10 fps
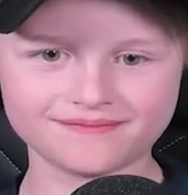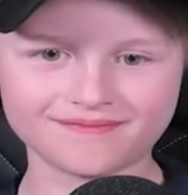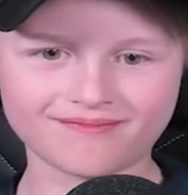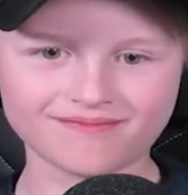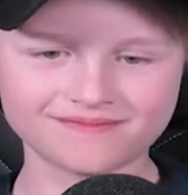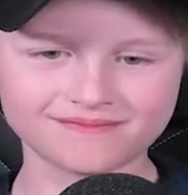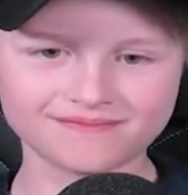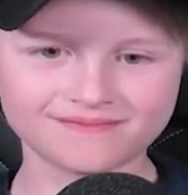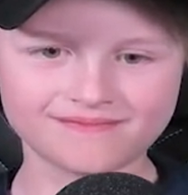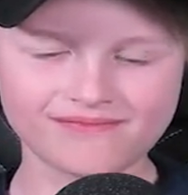
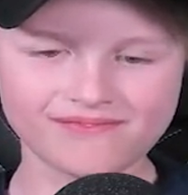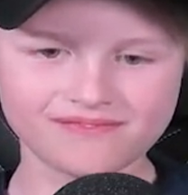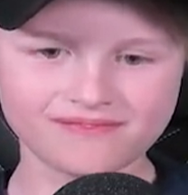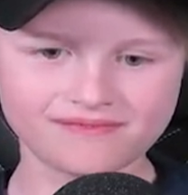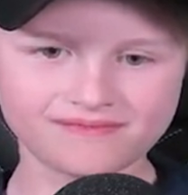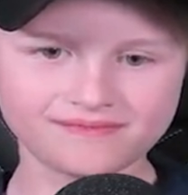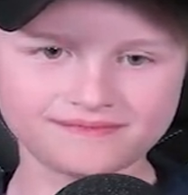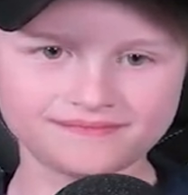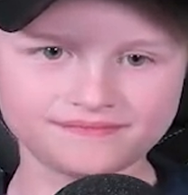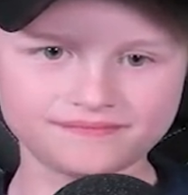
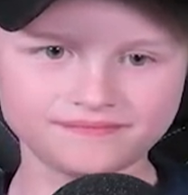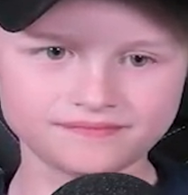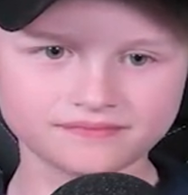(silent)